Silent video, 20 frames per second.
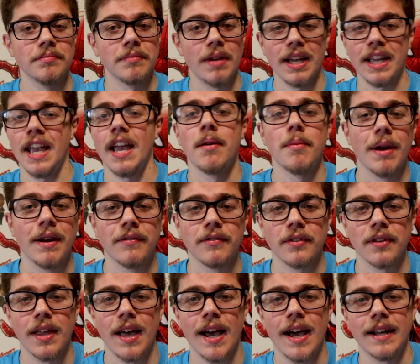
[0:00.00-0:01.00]
I can't wait
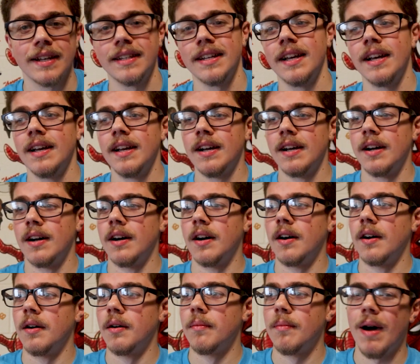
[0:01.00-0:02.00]
for that.
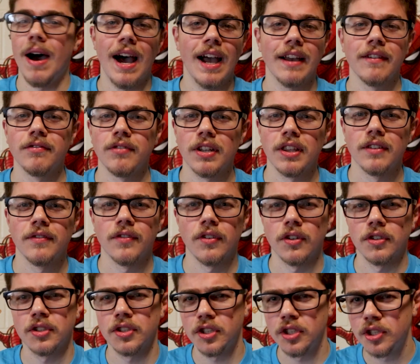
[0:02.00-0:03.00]
I've read the
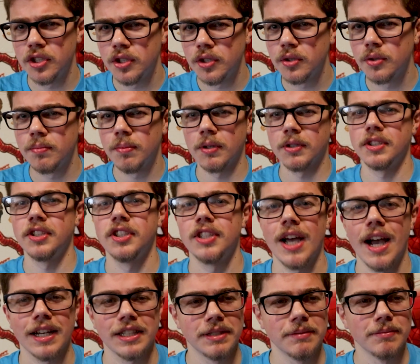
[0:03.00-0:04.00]
first 2 Percy
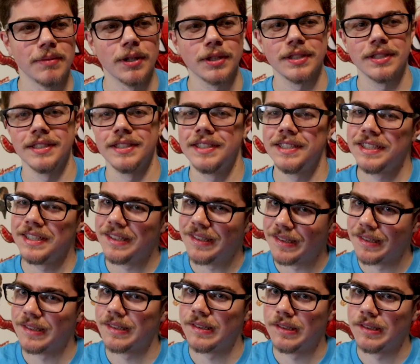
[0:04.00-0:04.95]
Jackson books and seen the